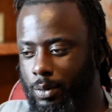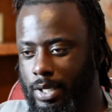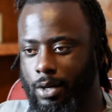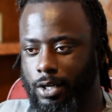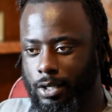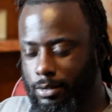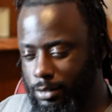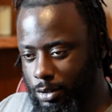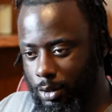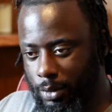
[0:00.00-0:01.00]
without her,
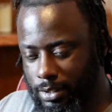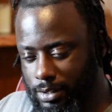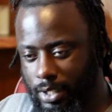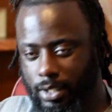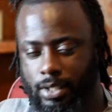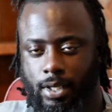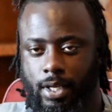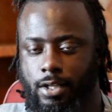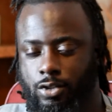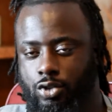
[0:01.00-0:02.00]
you know,
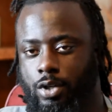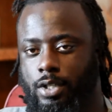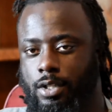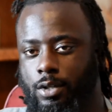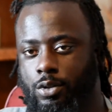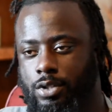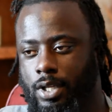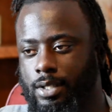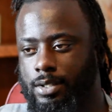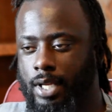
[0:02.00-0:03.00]
instilling and instructing those
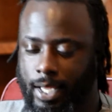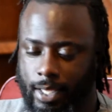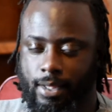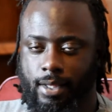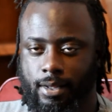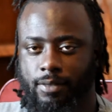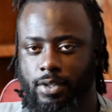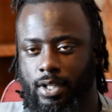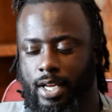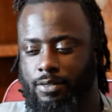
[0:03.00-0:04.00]
things and then
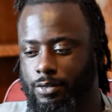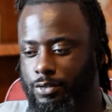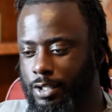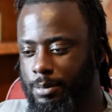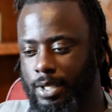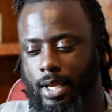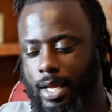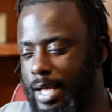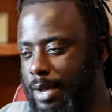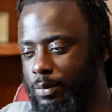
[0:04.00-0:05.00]
living the life in front of me,
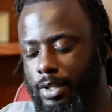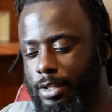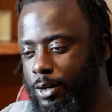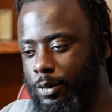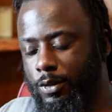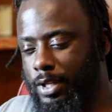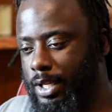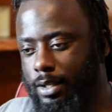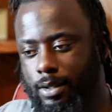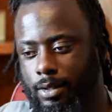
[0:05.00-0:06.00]
I really don't
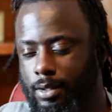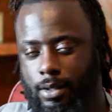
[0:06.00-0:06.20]
think